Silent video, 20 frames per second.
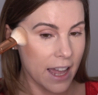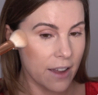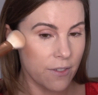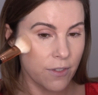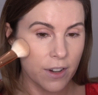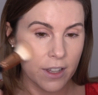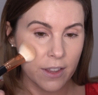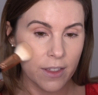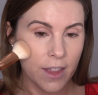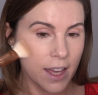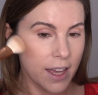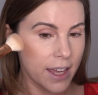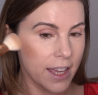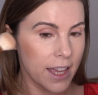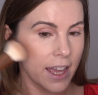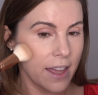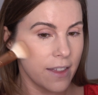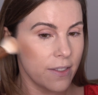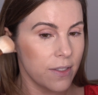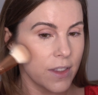
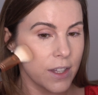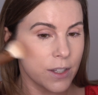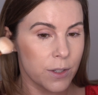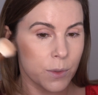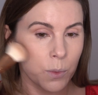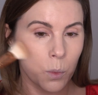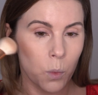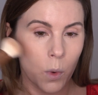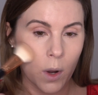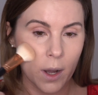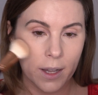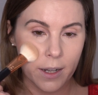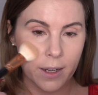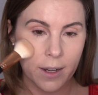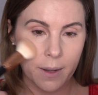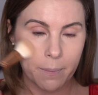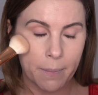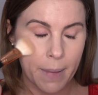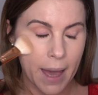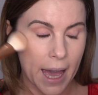everything in this
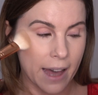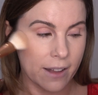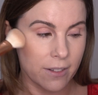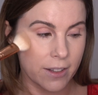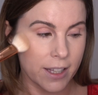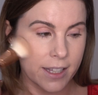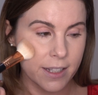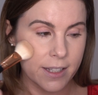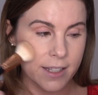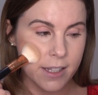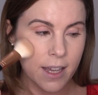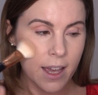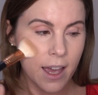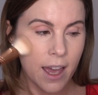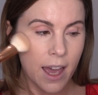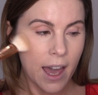one palette.